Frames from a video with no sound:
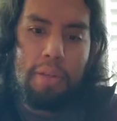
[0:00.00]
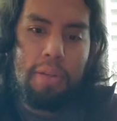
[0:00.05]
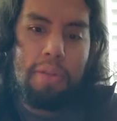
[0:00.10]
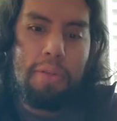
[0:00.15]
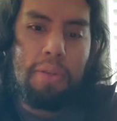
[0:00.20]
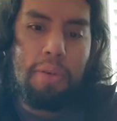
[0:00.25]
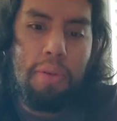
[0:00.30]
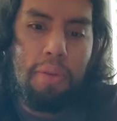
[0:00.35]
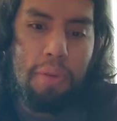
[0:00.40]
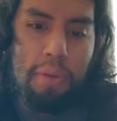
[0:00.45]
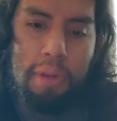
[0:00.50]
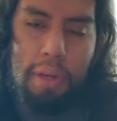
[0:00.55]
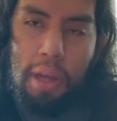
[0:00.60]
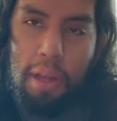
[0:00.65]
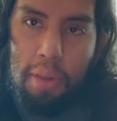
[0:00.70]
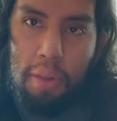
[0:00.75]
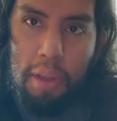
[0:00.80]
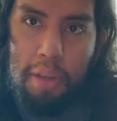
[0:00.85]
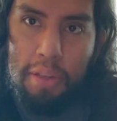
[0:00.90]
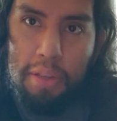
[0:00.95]
So you're looking
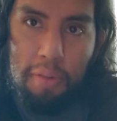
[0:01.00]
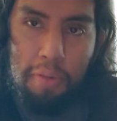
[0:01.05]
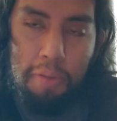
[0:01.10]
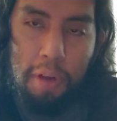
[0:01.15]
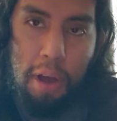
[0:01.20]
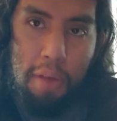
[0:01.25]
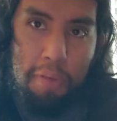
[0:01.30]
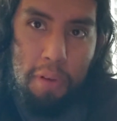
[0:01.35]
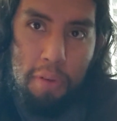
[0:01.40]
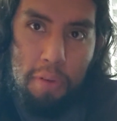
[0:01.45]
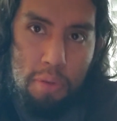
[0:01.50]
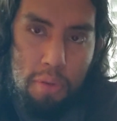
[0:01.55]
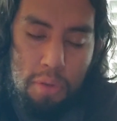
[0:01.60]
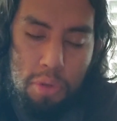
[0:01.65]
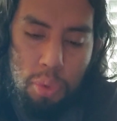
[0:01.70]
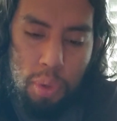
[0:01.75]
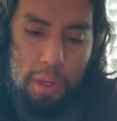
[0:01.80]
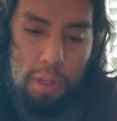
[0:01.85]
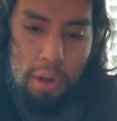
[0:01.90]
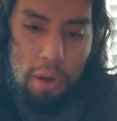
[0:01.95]
at less than
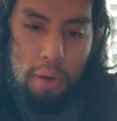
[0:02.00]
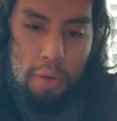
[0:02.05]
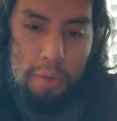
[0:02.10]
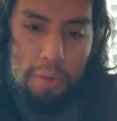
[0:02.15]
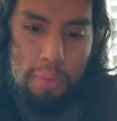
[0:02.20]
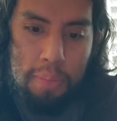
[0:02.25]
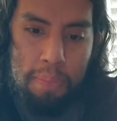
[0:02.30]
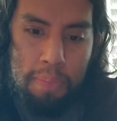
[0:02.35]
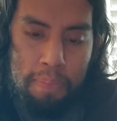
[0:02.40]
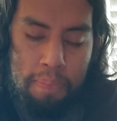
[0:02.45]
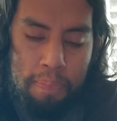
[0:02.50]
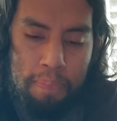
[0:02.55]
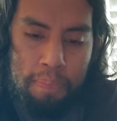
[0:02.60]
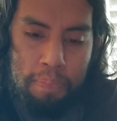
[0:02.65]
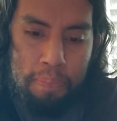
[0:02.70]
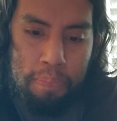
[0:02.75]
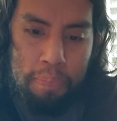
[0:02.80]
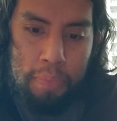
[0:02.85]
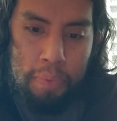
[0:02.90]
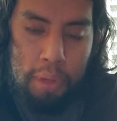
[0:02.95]
520 cards.
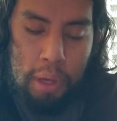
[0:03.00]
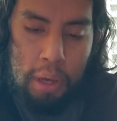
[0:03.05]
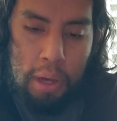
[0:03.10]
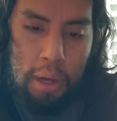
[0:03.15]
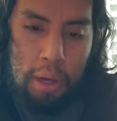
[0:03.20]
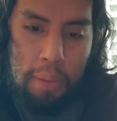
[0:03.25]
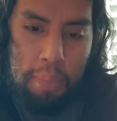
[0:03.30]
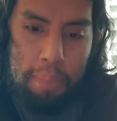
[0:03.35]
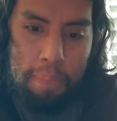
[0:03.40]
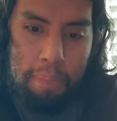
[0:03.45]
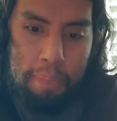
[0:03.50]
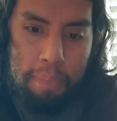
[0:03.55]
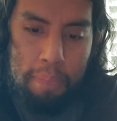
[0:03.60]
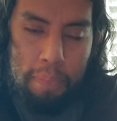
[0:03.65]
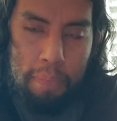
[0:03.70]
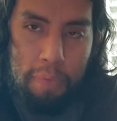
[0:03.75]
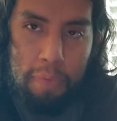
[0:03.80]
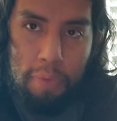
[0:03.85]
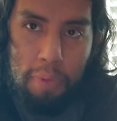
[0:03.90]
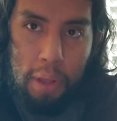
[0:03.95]
Um,
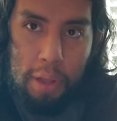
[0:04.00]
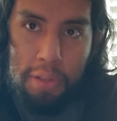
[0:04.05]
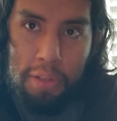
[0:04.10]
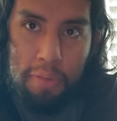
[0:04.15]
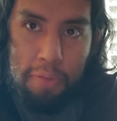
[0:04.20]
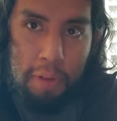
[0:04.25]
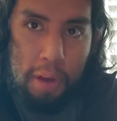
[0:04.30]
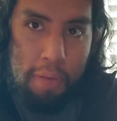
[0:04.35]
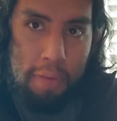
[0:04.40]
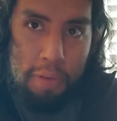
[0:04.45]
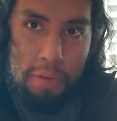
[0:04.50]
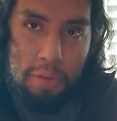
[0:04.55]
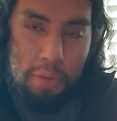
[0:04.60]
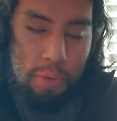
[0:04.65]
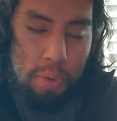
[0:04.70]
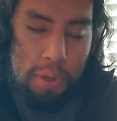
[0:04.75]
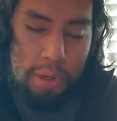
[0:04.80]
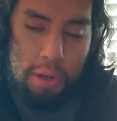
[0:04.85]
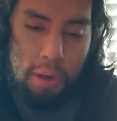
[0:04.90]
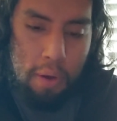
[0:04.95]
less than
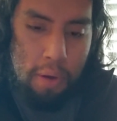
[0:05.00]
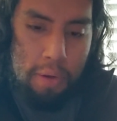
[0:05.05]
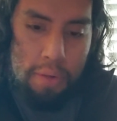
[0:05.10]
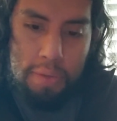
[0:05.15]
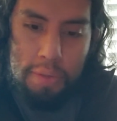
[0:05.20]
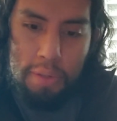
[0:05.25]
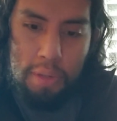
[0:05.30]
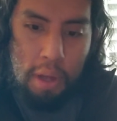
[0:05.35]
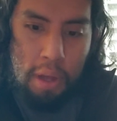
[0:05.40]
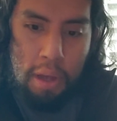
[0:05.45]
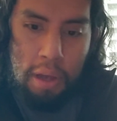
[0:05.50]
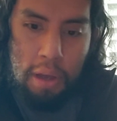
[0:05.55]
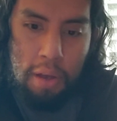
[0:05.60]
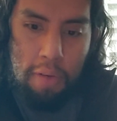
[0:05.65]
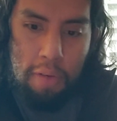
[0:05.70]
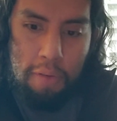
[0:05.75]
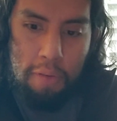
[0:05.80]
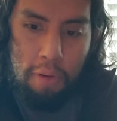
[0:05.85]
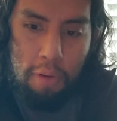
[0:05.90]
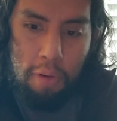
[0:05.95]
520 cards
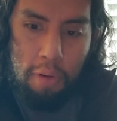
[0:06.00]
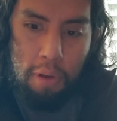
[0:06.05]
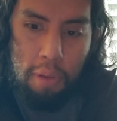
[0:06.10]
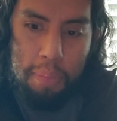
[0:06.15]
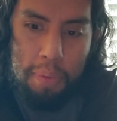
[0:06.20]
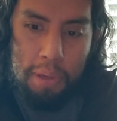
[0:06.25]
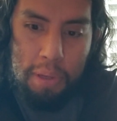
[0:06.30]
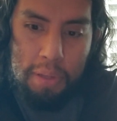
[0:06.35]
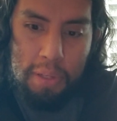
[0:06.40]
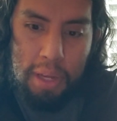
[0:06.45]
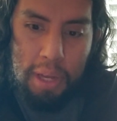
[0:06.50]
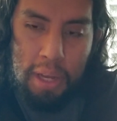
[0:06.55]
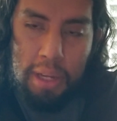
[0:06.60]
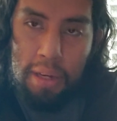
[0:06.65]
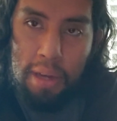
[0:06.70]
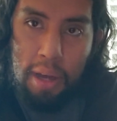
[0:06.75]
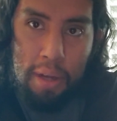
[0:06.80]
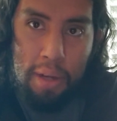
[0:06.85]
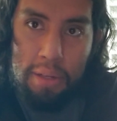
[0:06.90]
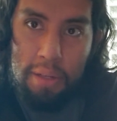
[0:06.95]
for a PSA 8,
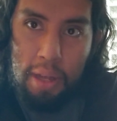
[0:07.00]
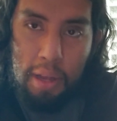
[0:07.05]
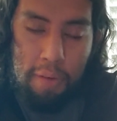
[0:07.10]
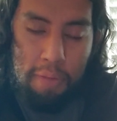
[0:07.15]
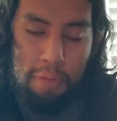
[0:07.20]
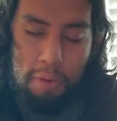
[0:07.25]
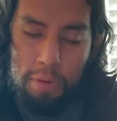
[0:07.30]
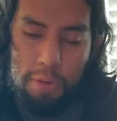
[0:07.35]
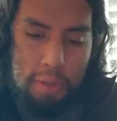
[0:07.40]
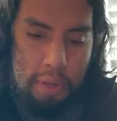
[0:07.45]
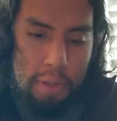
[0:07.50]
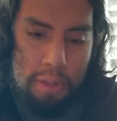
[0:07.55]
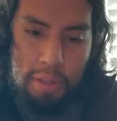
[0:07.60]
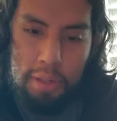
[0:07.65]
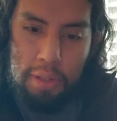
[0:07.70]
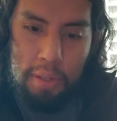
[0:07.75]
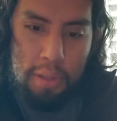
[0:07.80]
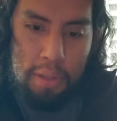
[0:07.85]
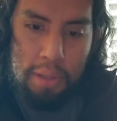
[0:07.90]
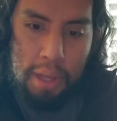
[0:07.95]
9, and 10 first
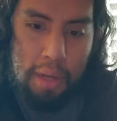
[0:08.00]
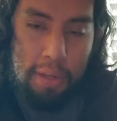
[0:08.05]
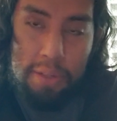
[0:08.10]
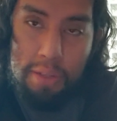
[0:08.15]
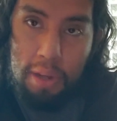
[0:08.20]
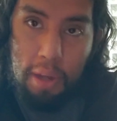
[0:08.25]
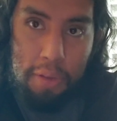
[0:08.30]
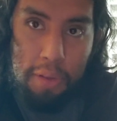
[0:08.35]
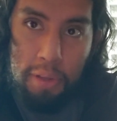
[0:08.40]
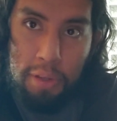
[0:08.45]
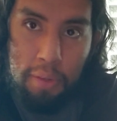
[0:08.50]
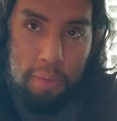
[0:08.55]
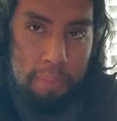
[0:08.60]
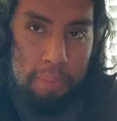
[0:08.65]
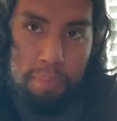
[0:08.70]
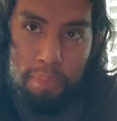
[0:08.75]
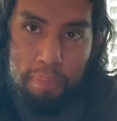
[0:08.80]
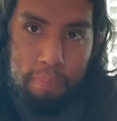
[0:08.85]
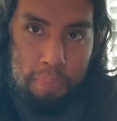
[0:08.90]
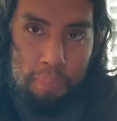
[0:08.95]
edition, that is nothing.
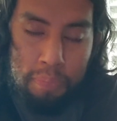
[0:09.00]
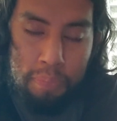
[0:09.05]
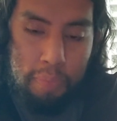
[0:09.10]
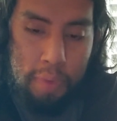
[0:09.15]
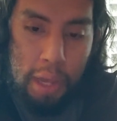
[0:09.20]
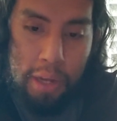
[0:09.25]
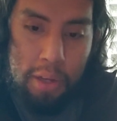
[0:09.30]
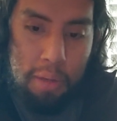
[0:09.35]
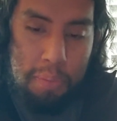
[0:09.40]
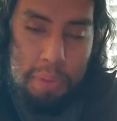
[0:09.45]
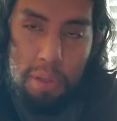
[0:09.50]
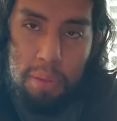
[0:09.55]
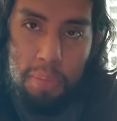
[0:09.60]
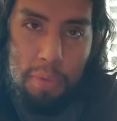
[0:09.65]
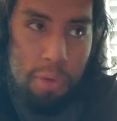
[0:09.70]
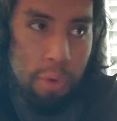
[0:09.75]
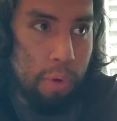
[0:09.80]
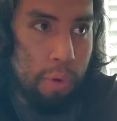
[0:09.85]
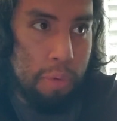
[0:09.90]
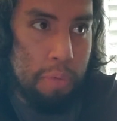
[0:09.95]
That could be
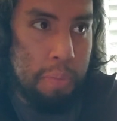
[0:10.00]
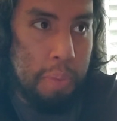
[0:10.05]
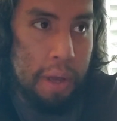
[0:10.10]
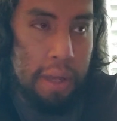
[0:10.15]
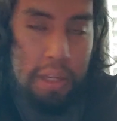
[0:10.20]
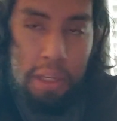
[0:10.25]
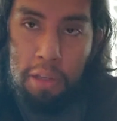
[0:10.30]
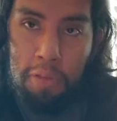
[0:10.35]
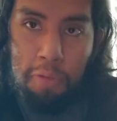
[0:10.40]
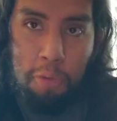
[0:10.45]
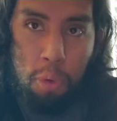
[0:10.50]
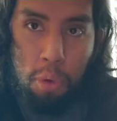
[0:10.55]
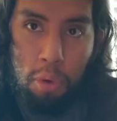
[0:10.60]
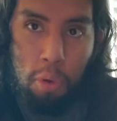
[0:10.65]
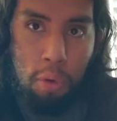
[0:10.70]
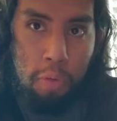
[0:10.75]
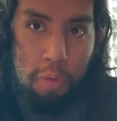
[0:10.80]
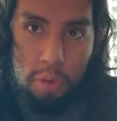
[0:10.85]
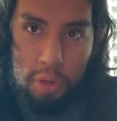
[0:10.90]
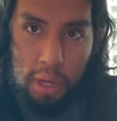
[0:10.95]
absorbed by E4
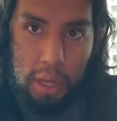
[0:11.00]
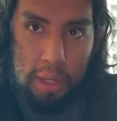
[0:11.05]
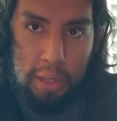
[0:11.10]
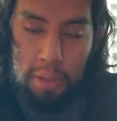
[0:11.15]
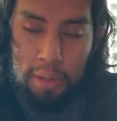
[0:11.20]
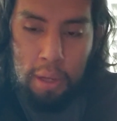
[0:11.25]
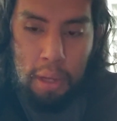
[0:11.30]
overnight.